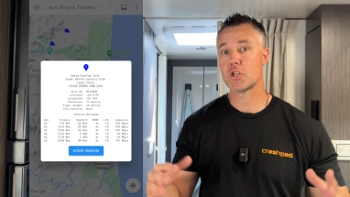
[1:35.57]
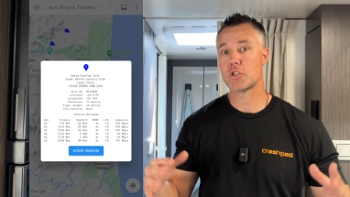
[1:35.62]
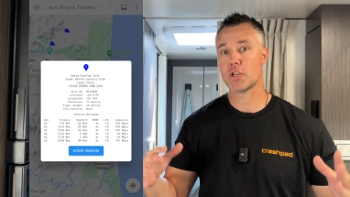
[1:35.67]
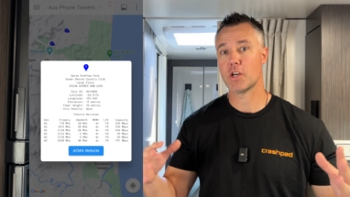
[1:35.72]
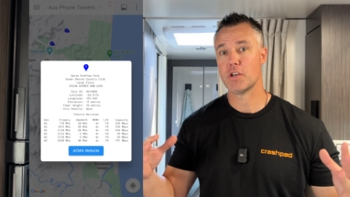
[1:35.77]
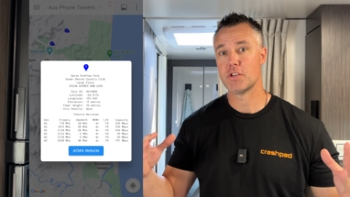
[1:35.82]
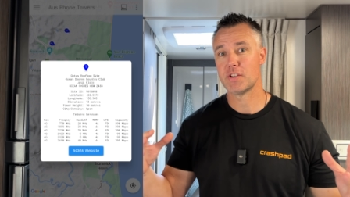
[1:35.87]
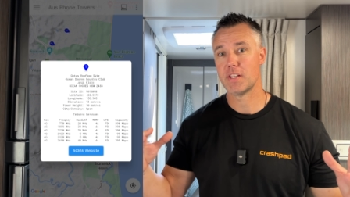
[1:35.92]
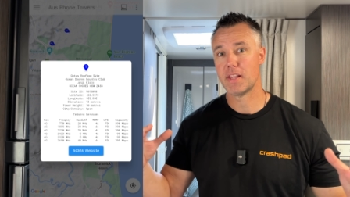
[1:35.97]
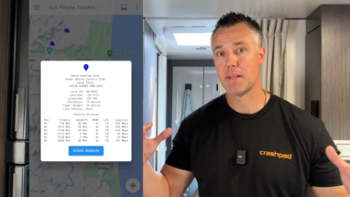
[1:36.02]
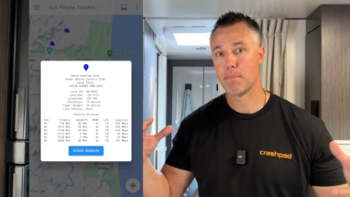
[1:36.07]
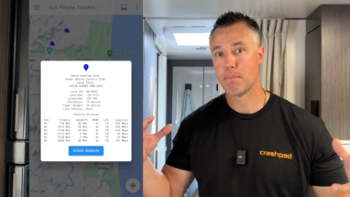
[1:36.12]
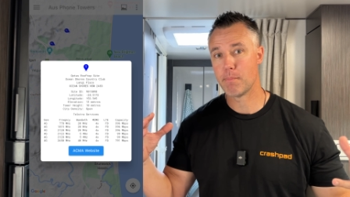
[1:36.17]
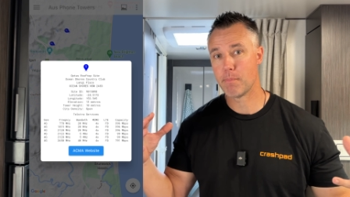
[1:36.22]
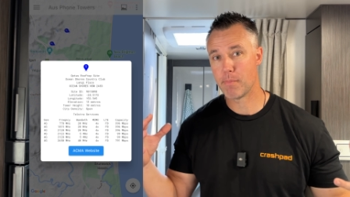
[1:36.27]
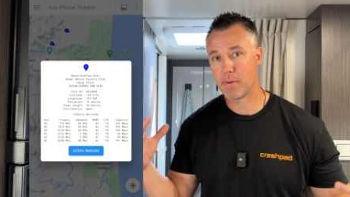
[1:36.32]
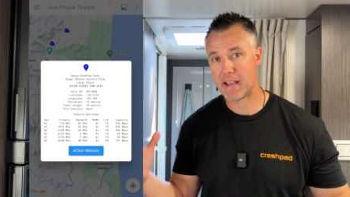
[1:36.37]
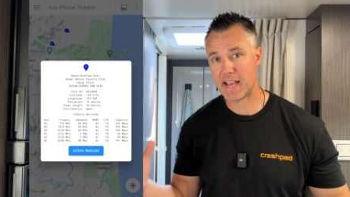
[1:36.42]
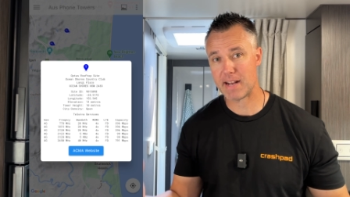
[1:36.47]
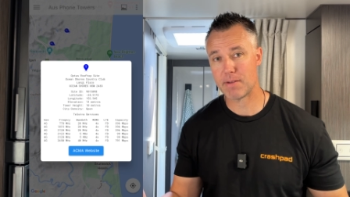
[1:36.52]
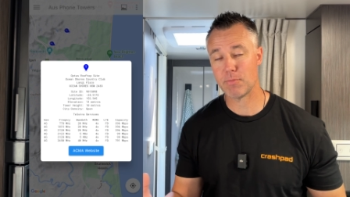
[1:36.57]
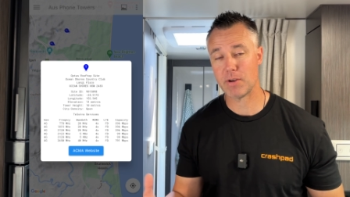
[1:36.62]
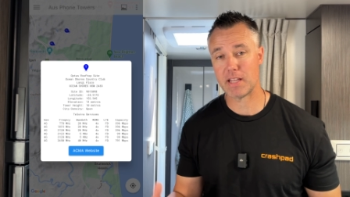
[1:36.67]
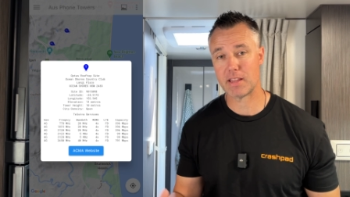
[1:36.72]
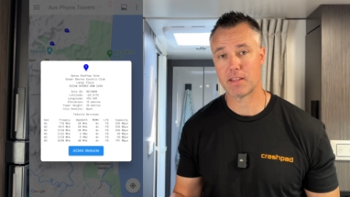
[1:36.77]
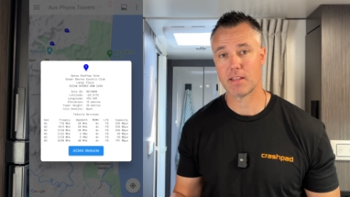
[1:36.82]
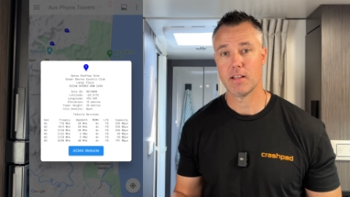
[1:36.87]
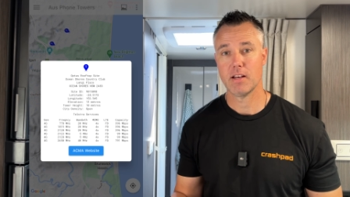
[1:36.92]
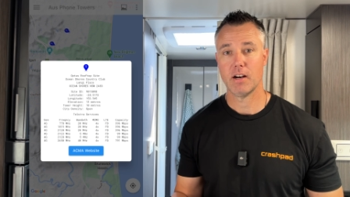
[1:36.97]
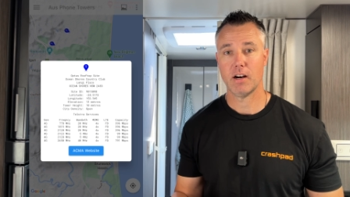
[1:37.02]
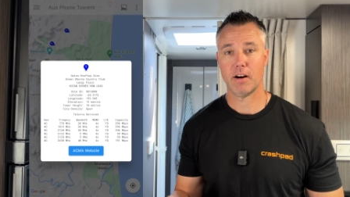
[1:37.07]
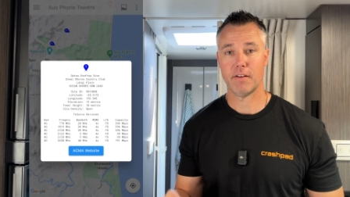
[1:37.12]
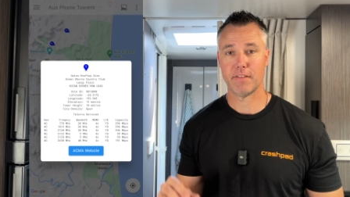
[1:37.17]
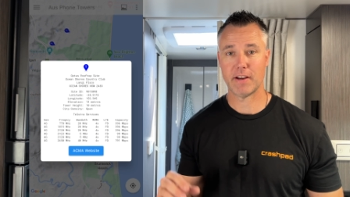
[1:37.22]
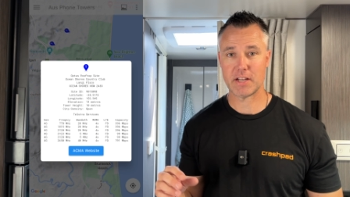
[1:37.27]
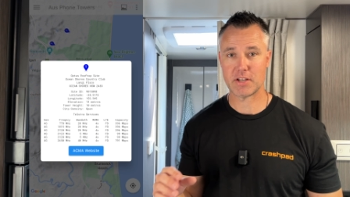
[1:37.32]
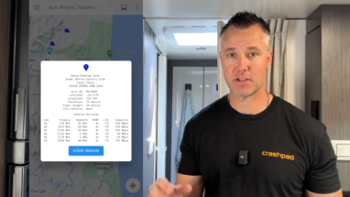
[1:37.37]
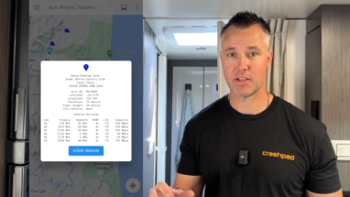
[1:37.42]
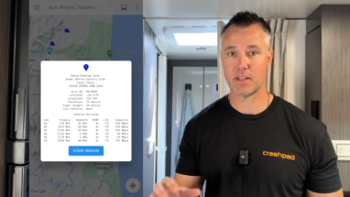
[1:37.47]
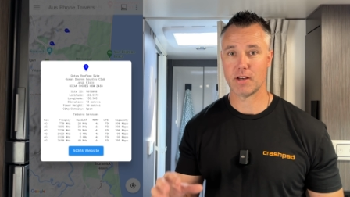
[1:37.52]
shows you the bandwidth of
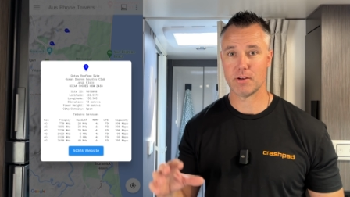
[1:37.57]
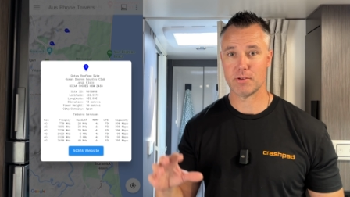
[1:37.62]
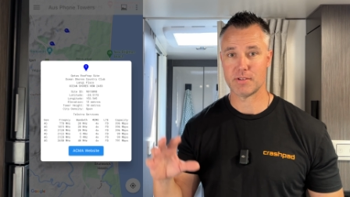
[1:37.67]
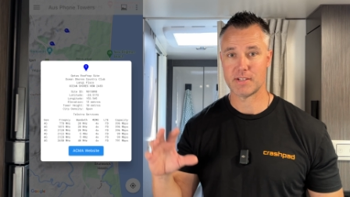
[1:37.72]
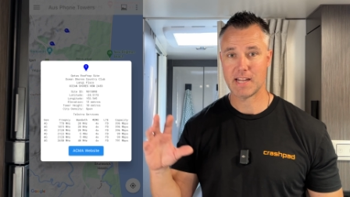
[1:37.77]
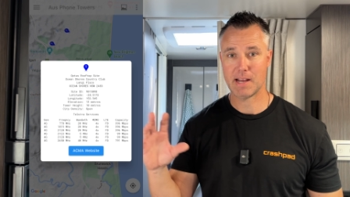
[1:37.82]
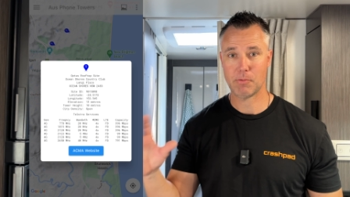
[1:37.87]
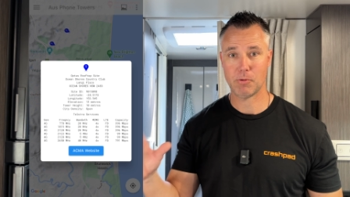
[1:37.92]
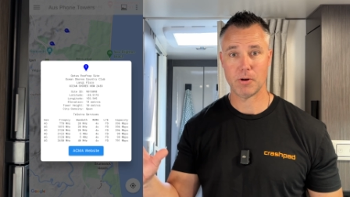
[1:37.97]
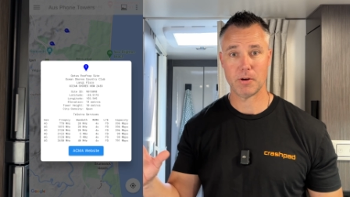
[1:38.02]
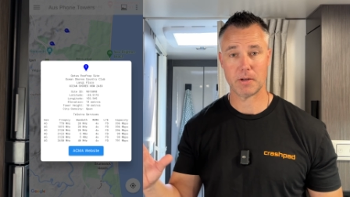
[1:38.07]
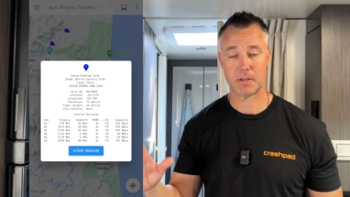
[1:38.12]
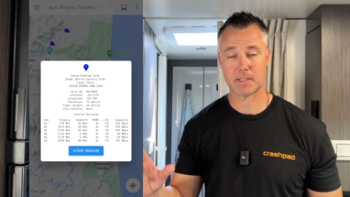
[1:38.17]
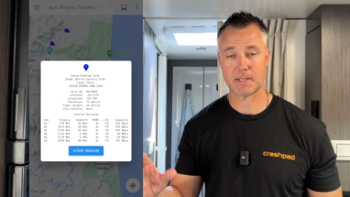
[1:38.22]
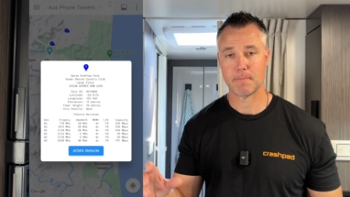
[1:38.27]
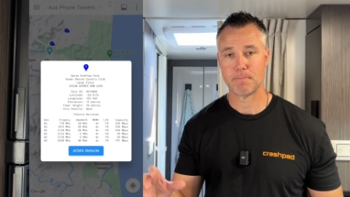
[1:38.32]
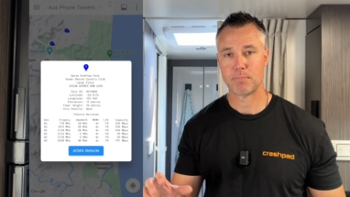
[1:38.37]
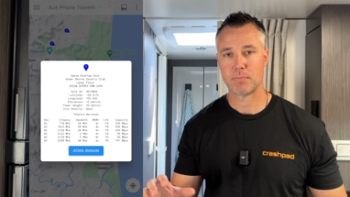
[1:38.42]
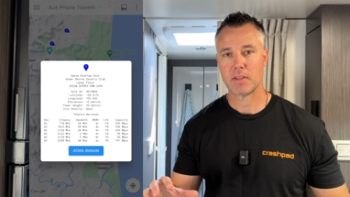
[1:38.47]
each of those networks.